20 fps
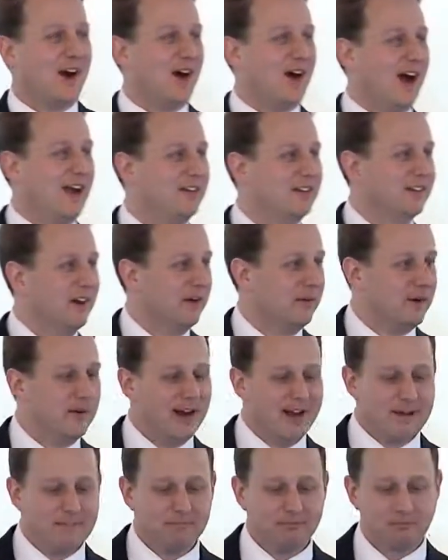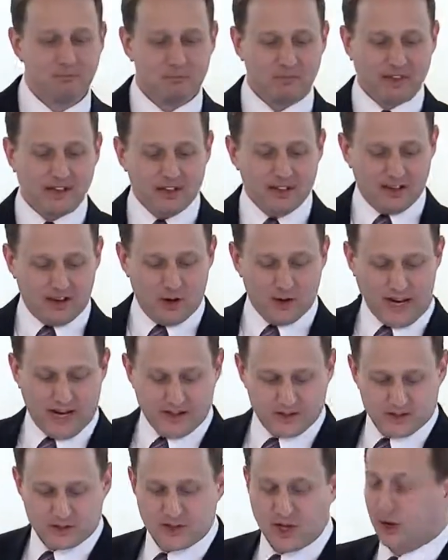All right, are we ready?
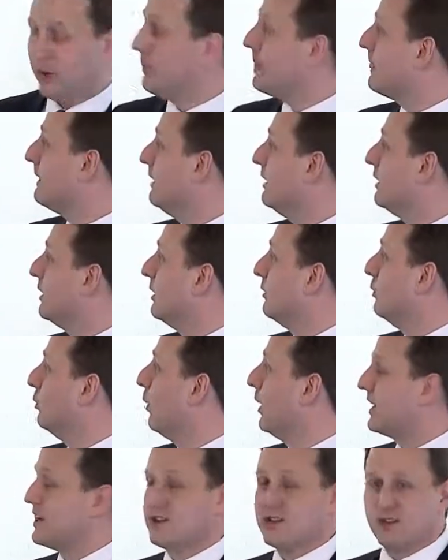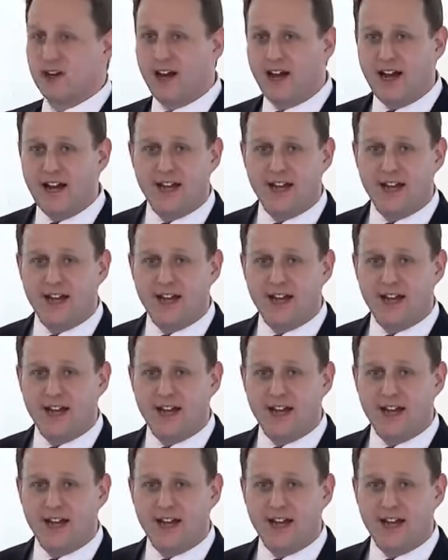OK, so what did your